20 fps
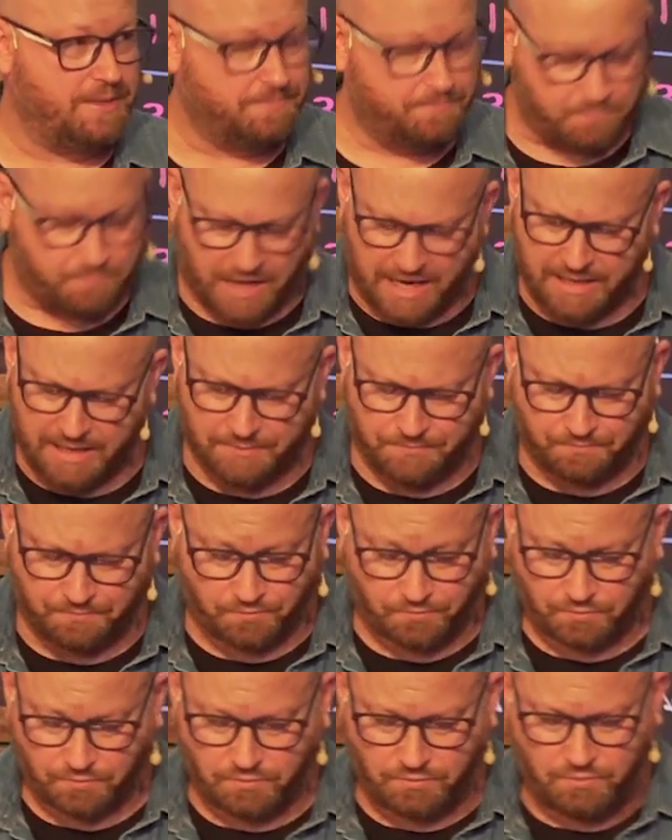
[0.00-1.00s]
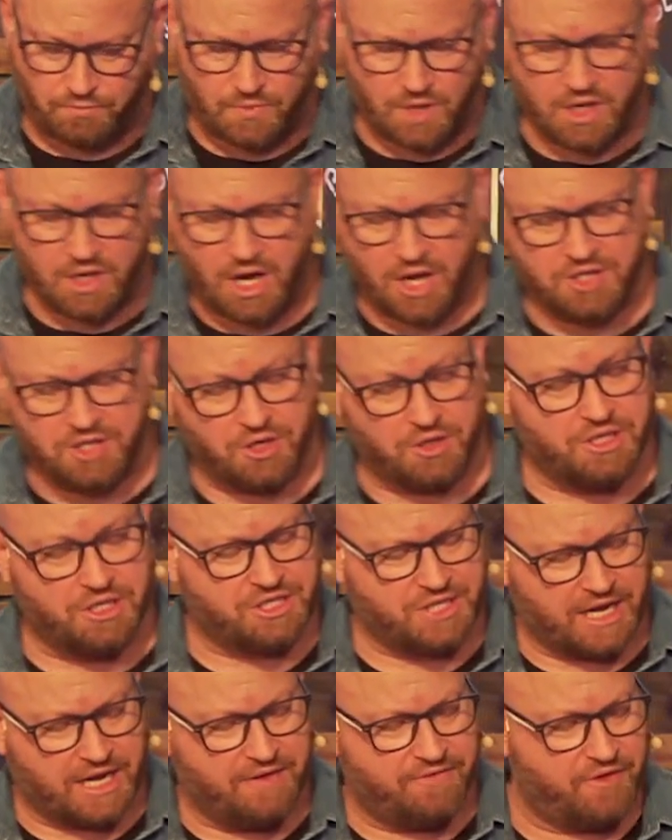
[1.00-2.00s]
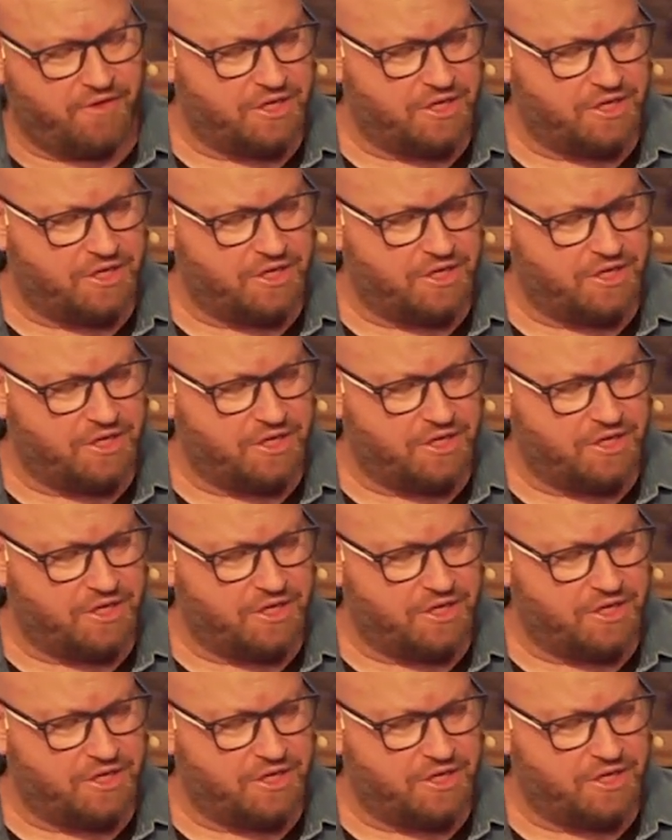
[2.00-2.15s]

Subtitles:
And it goes on to say in verse